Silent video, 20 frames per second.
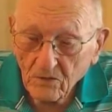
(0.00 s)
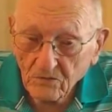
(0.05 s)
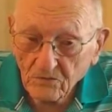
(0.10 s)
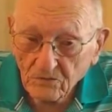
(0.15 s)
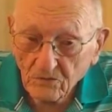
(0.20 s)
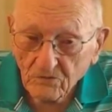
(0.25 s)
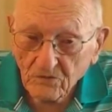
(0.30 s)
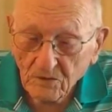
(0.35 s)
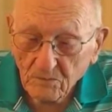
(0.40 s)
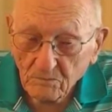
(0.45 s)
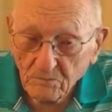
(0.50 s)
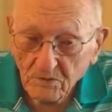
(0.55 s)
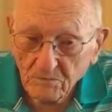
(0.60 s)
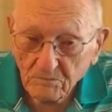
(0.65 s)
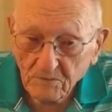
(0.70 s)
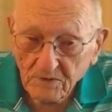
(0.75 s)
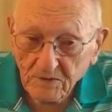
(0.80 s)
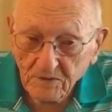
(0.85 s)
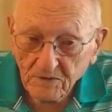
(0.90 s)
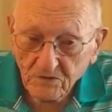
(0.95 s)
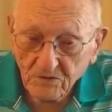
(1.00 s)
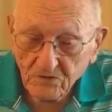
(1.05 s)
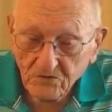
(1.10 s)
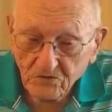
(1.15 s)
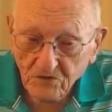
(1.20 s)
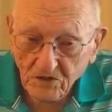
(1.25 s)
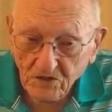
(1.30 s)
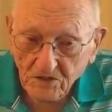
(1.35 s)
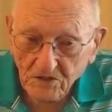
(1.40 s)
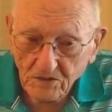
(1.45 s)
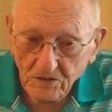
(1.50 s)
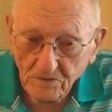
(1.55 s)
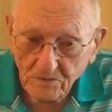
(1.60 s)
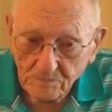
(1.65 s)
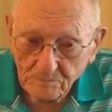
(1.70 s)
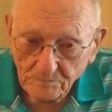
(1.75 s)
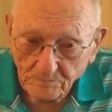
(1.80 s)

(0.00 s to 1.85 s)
So they put me in the jail.